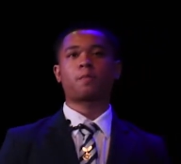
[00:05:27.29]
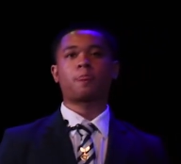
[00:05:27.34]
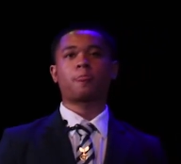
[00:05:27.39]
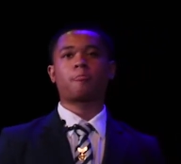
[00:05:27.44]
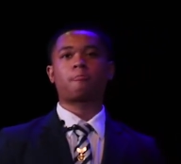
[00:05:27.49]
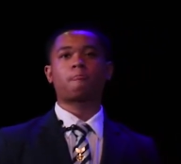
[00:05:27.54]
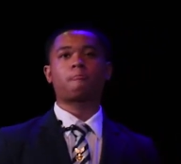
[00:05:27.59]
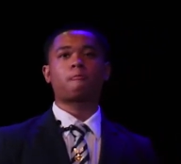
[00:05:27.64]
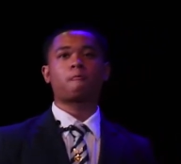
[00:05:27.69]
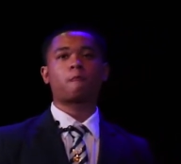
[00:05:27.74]

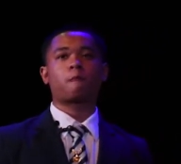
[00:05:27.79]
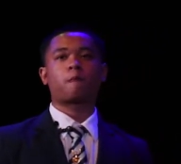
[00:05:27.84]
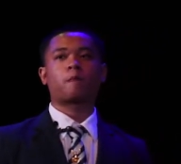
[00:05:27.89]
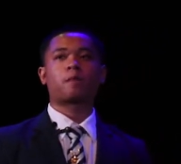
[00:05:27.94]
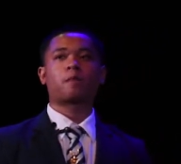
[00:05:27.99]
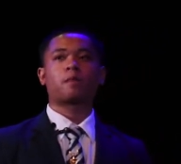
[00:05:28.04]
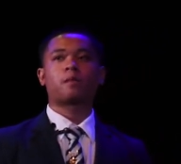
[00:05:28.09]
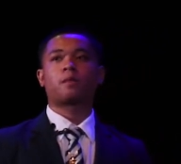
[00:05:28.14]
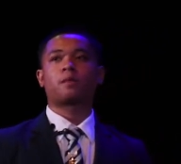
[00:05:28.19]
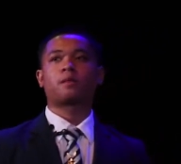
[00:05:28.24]

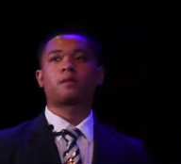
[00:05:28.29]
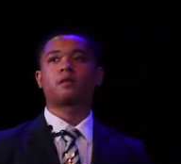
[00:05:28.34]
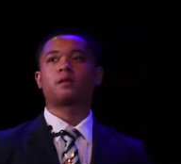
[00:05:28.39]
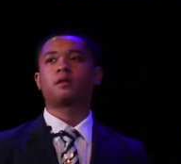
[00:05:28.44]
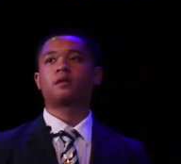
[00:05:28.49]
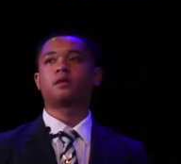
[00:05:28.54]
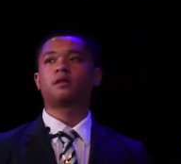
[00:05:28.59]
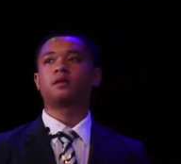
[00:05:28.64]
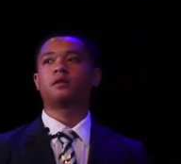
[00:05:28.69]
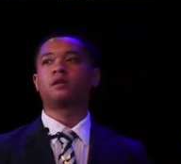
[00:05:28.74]

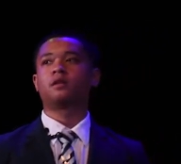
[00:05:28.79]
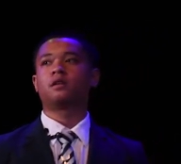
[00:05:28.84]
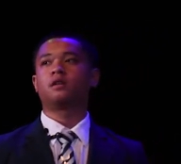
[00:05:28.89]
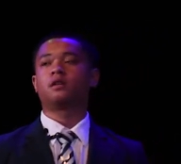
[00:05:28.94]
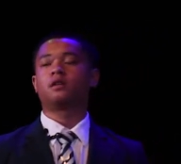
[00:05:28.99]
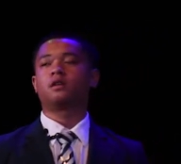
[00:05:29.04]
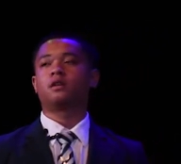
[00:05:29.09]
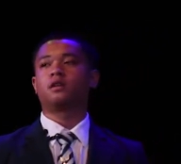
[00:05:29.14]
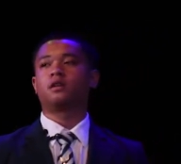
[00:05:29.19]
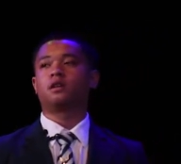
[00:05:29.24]

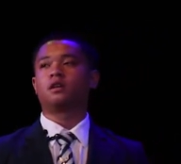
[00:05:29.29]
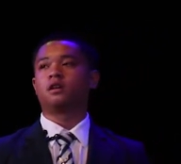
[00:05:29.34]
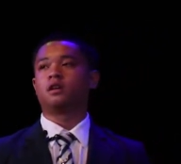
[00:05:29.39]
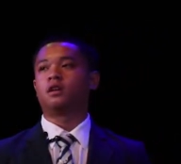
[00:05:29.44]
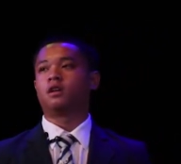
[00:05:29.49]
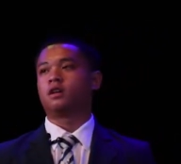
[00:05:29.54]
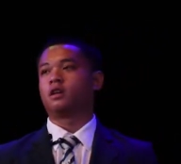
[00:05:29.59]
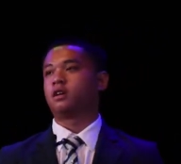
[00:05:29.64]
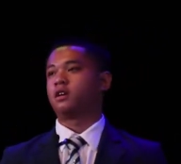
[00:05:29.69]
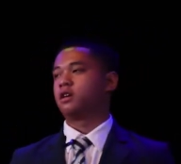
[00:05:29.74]

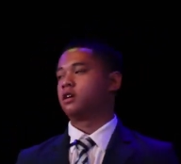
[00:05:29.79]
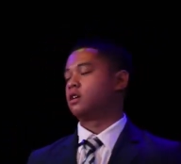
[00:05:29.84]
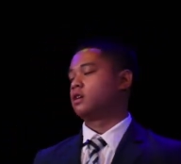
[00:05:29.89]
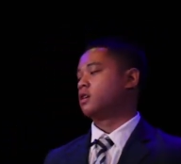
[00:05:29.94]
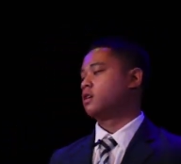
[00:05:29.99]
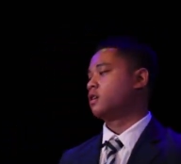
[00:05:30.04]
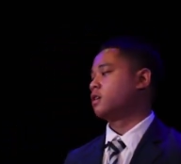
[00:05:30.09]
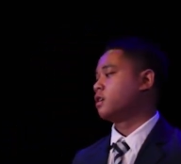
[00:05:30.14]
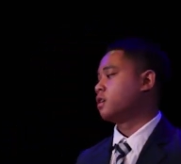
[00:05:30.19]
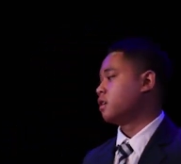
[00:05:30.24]

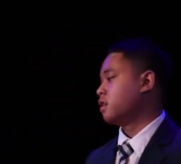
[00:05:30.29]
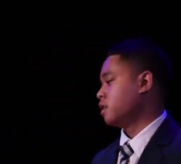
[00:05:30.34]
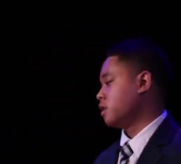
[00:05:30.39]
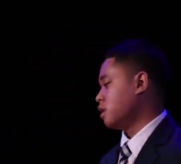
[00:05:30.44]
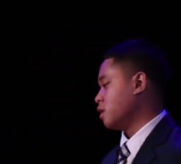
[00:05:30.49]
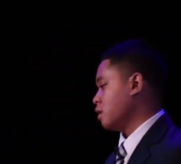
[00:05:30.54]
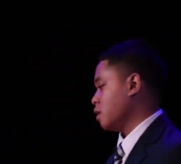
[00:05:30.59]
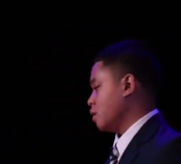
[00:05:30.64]
(silence)